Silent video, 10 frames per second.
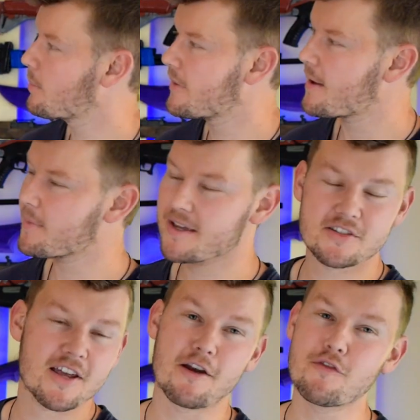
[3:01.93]
But that being
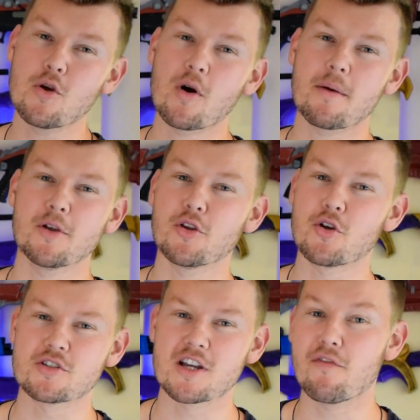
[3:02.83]
said, if you want to build it
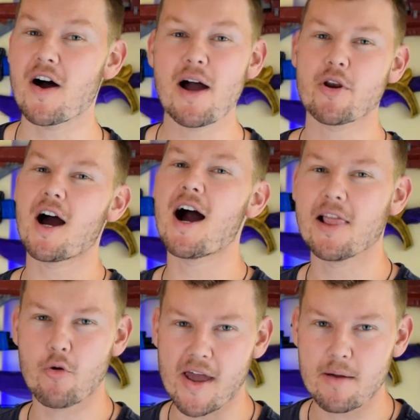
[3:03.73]
yourself, I would
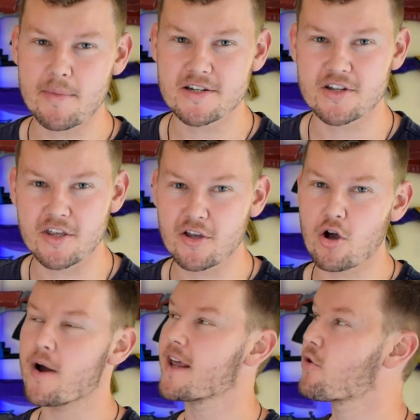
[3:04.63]
highly recommend it. You can
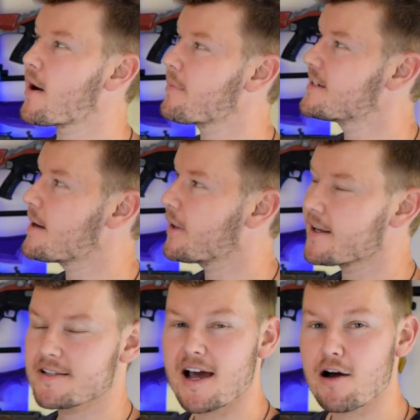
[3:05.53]
go ahead and grab the
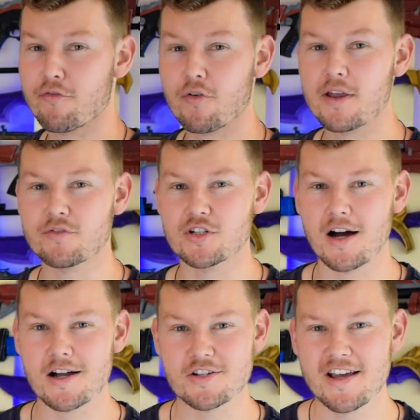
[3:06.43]
templates now, free of
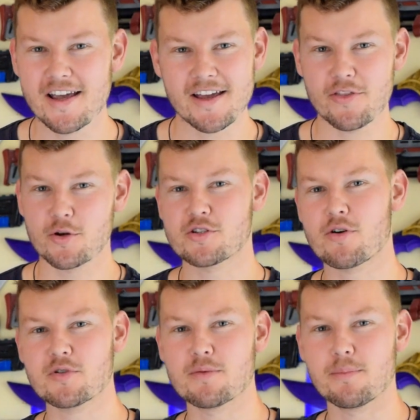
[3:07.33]
charge, in the
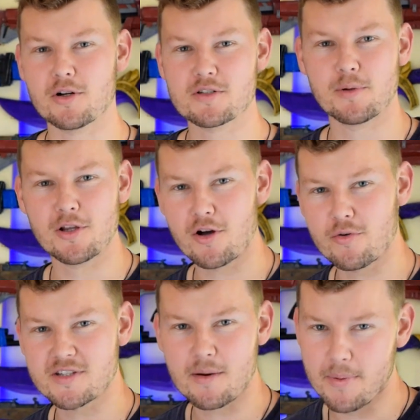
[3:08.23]
description box below.
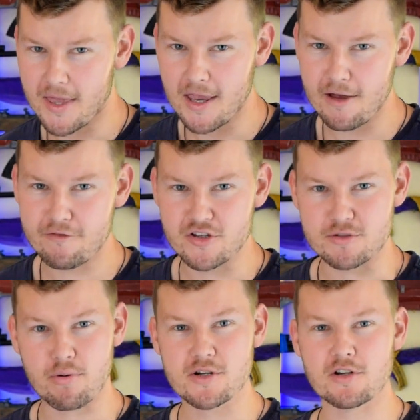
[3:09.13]
It's in a PDF,
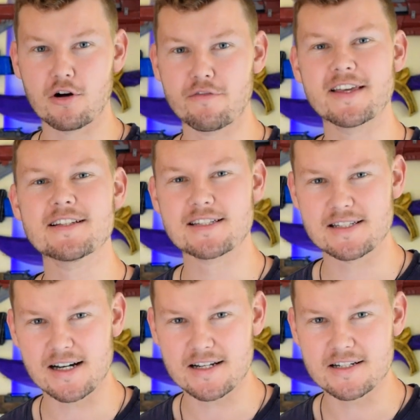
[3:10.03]
just print it off and get
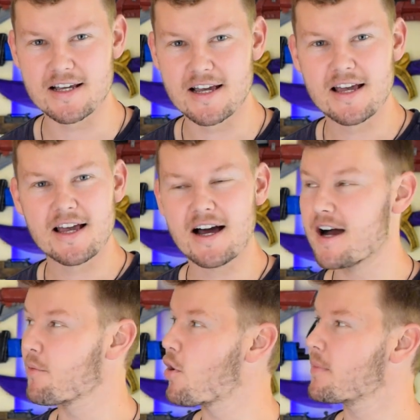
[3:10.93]
started.
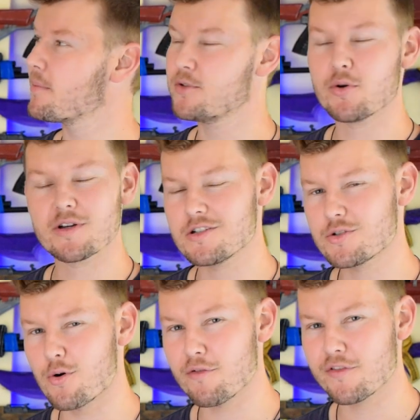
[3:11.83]
I won't be doing a
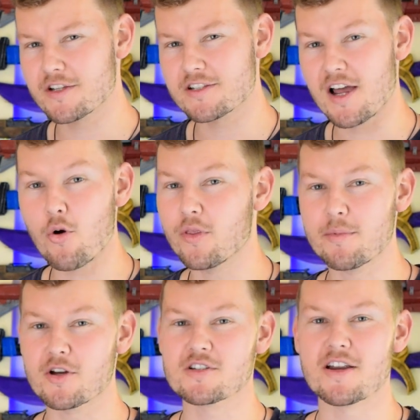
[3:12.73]
tutorial for this, only
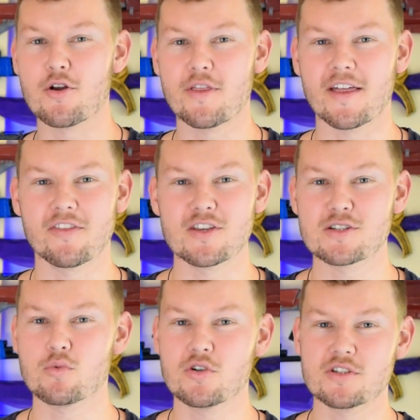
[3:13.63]
because I know that
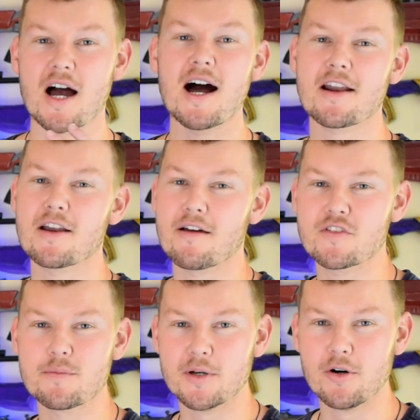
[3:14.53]
this was hard enough
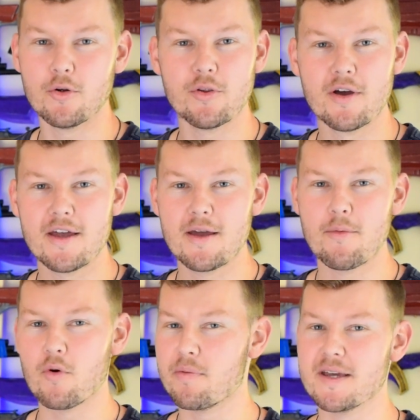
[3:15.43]
to build
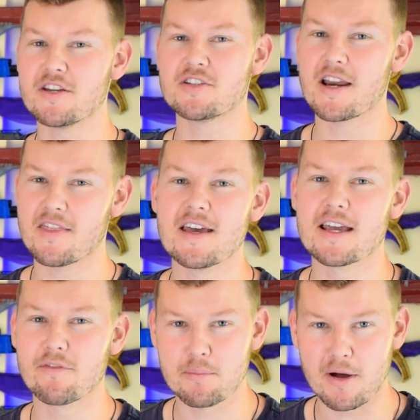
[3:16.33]
with me sitting there
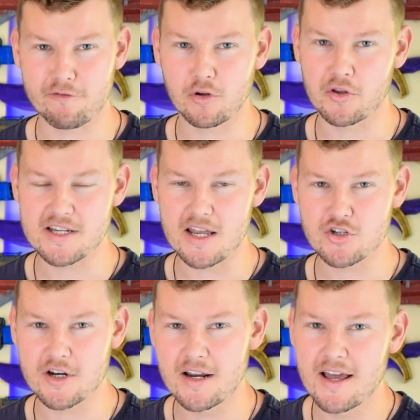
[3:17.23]
giving my full
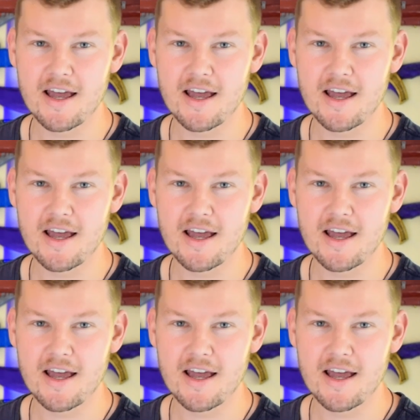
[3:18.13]
attention.